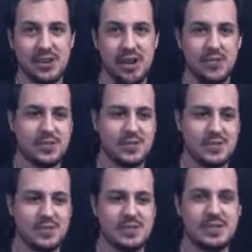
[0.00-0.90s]

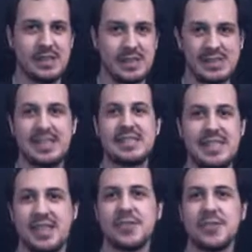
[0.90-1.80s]
offers, like, lets
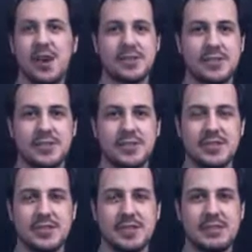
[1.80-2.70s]
the other doctors do
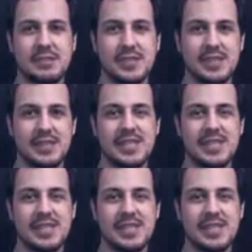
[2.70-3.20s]
it because